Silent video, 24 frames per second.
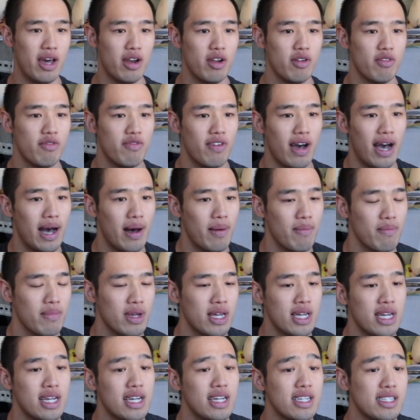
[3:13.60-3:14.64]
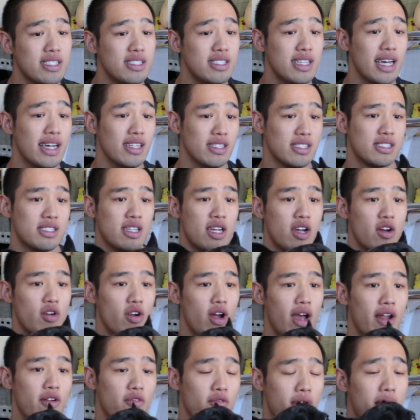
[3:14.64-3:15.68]
of sets
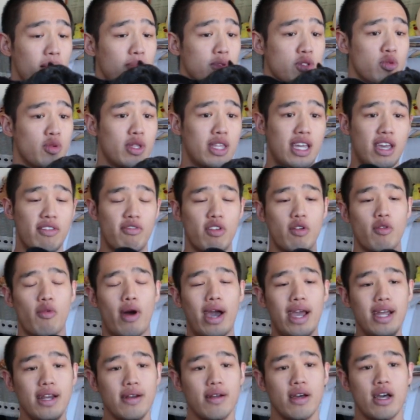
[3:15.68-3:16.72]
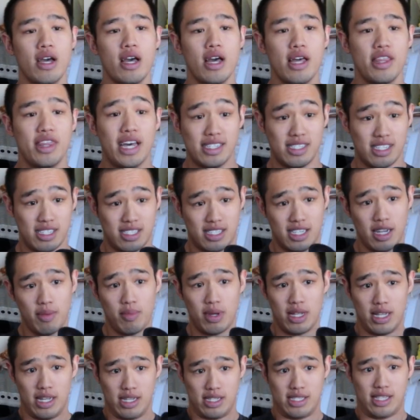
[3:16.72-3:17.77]
and reps with a given weight, that's a
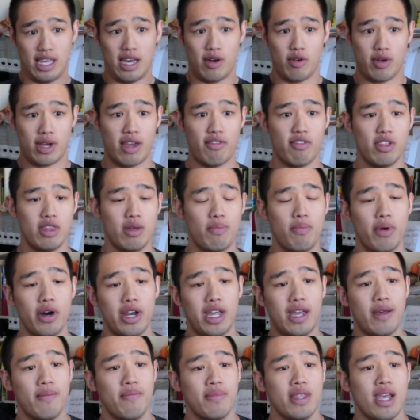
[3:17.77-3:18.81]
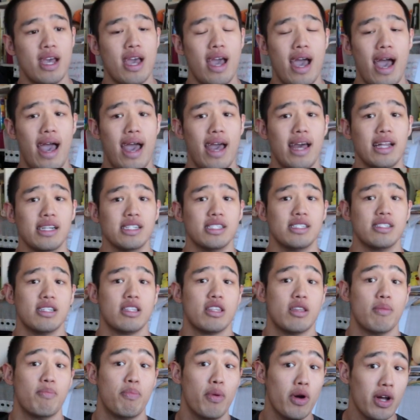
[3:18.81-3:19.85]
stimulus that we're giving the body, and
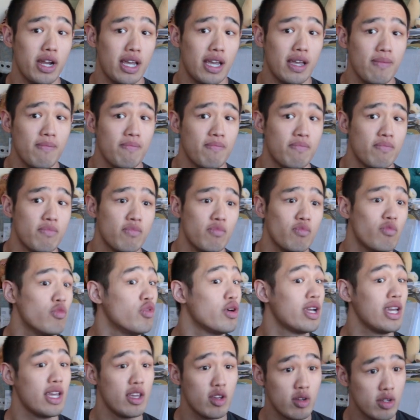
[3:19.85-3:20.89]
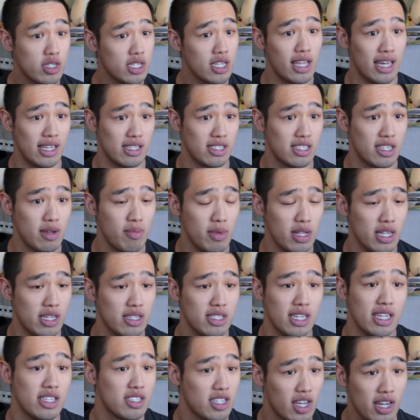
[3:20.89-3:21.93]
the body will get used to that
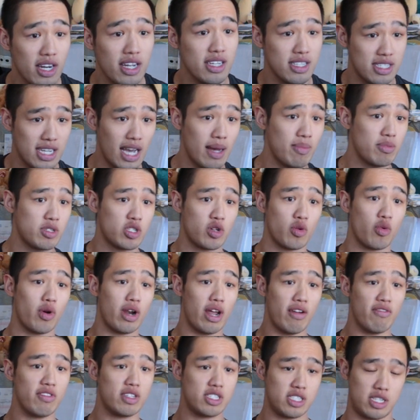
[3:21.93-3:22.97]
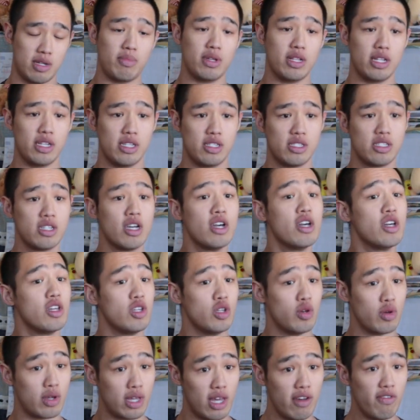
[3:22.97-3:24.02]
stimulus. It's going to adapt to whatever stimulus
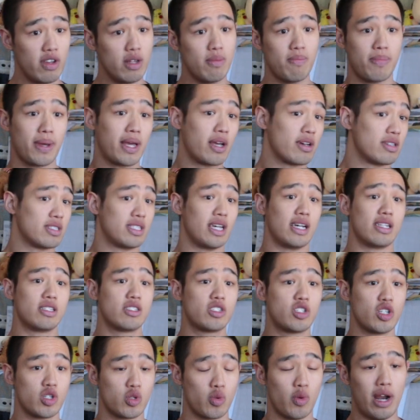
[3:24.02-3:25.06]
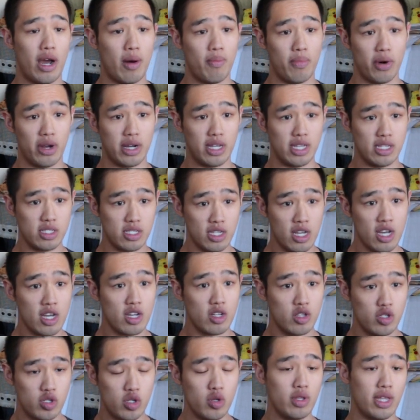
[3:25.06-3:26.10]
you give it, because that's just what our bodies
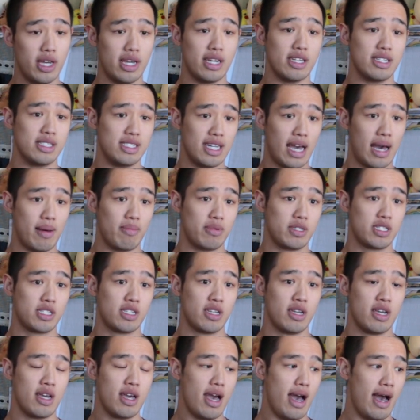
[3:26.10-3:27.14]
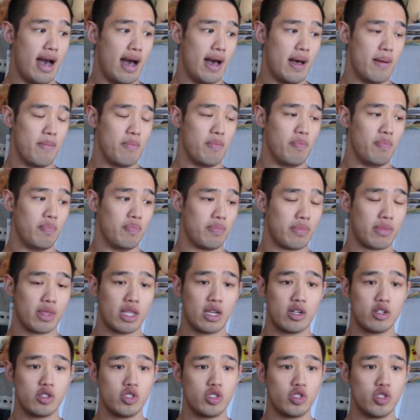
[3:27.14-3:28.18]
do. They adapt
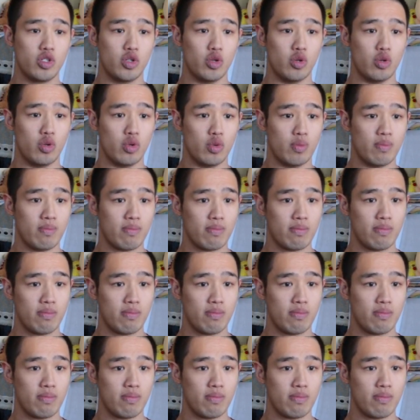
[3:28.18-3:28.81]
to